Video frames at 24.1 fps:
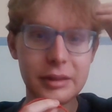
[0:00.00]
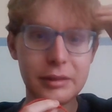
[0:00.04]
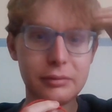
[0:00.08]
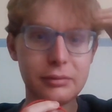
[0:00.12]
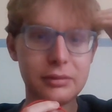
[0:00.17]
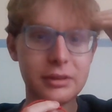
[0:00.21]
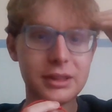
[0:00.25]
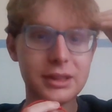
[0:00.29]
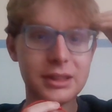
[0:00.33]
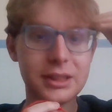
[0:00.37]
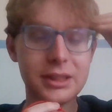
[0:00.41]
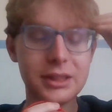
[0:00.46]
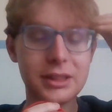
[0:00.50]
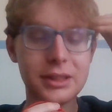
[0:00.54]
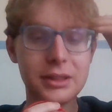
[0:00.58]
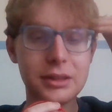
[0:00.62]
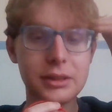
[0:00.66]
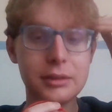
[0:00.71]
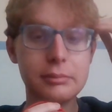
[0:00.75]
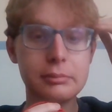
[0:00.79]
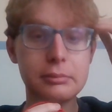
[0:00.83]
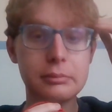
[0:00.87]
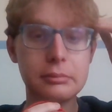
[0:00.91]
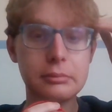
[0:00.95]
it was
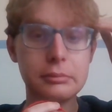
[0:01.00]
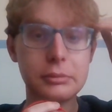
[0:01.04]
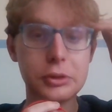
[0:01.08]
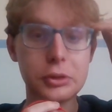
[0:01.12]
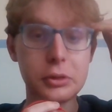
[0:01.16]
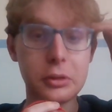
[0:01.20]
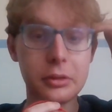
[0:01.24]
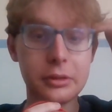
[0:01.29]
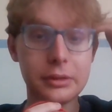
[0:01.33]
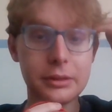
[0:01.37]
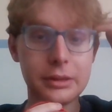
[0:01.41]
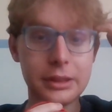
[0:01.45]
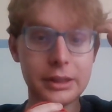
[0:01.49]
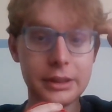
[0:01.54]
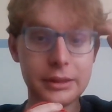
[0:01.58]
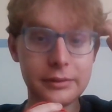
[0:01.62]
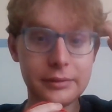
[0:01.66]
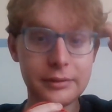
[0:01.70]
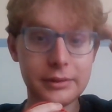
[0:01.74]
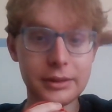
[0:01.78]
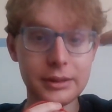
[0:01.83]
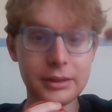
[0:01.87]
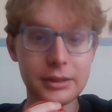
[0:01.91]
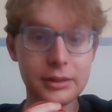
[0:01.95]

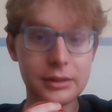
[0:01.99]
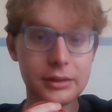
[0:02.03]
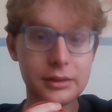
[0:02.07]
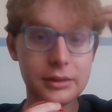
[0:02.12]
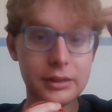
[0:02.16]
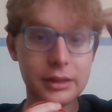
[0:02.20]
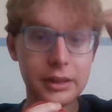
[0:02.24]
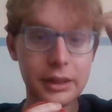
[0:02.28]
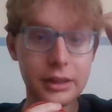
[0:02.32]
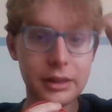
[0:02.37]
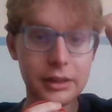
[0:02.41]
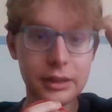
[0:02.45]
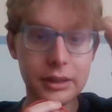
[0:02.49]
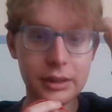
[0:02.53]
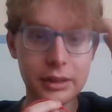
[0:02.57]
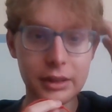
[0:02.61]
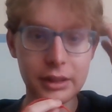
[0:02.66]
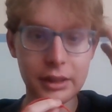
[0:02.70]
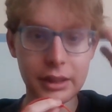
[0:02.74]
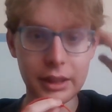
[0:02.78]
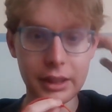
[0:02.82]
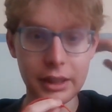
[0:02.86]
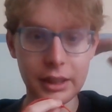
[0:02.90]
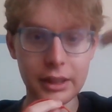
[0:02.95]
short-lived,
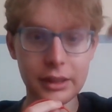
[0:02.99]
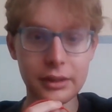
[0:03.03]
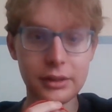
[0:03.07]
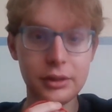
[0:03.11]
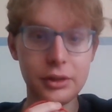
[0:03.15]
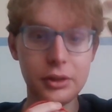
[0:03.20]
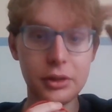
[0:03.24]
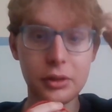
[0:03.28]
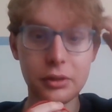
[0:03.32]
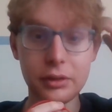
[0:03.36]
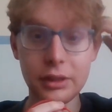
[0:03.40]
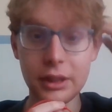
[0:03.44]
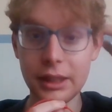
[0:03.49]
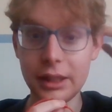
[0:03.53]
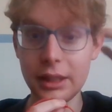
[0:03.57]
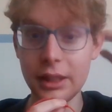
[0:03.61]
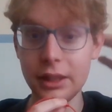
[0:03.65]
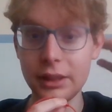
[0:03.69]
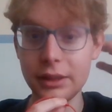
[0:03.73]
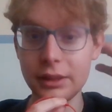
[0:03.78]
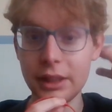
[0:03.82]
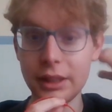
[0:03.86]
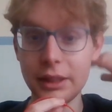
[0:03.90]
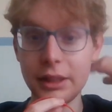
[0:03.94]
and the only
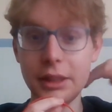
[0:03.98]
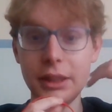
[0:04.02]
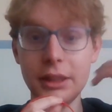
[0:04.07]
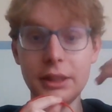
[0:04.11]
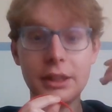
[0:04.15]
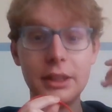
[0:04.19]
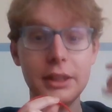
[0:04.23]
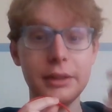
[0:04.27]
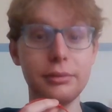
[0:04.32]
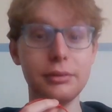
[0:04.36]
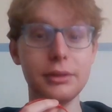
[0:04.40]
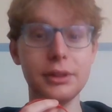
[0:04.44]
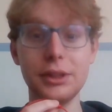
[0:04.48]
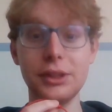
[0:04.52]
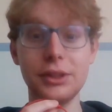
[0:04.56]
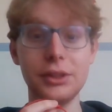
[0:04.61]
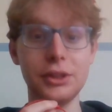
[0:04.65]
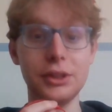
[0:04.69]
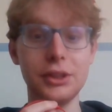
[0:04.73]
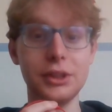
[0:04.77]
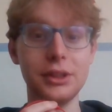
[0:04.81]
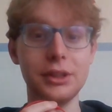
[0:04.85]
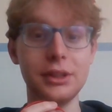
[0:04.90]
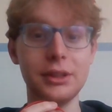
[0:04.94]
thing that he did was
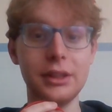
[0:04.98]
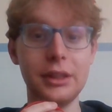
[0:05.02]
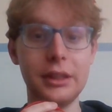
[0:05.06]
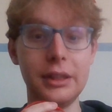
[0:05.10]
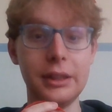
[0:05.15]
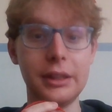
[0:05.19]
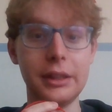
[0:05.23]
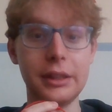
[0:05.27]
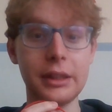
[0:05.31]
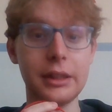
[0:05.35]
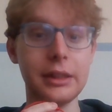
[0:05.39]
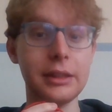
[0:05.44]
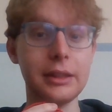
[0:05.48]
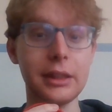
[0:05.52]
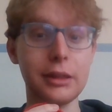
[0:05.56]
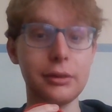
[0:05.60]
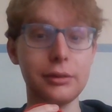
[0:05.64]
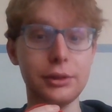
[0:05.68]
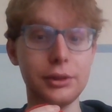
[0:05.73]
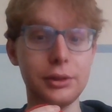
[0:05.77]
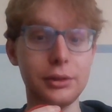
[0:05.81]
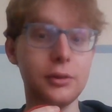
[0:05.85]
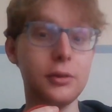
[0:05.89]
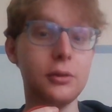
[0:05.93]
just he kicked
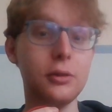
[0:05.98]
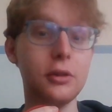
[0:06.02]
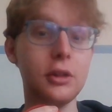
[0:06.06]
out